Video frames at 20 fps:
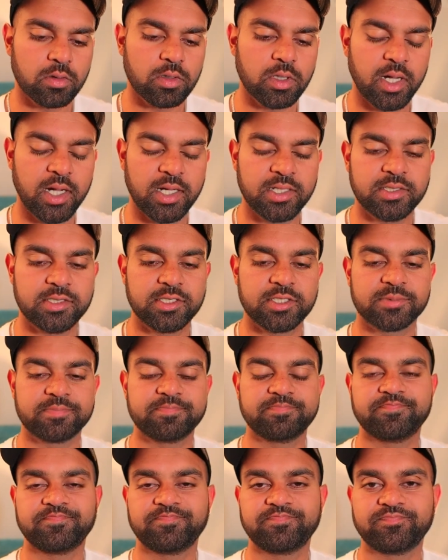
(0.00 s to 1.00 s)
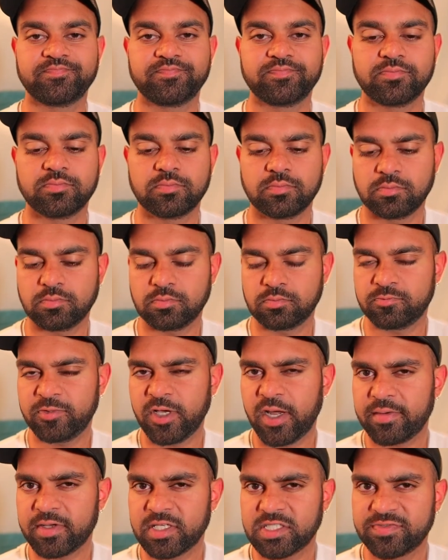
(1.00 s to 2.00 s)
And
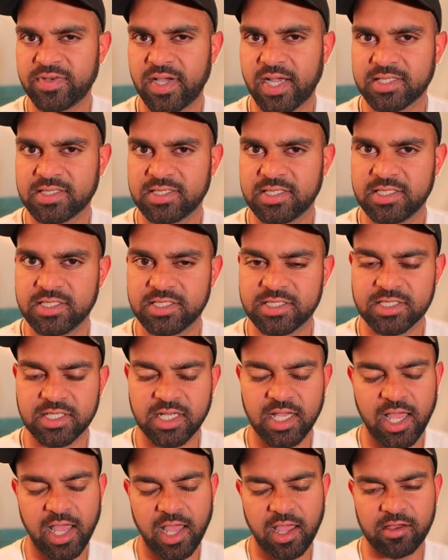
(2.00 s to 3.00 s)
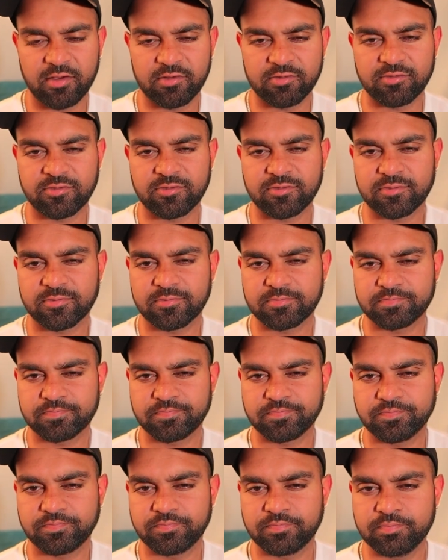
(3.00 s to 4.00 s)
various factors have
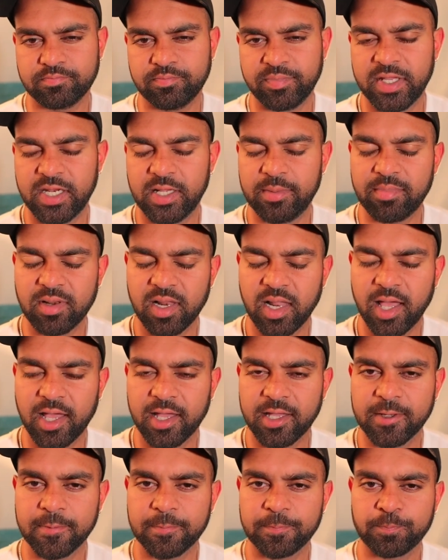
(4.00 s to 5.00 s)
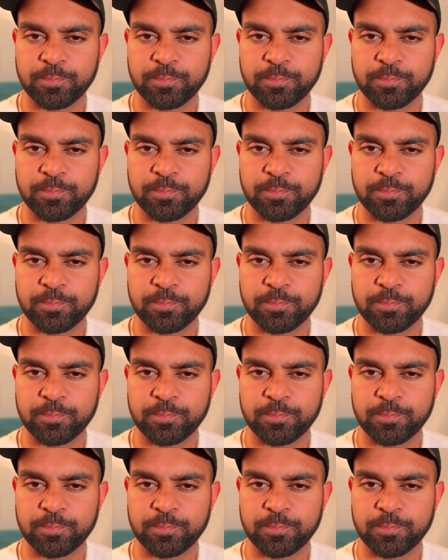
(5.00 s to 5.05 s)
been at play.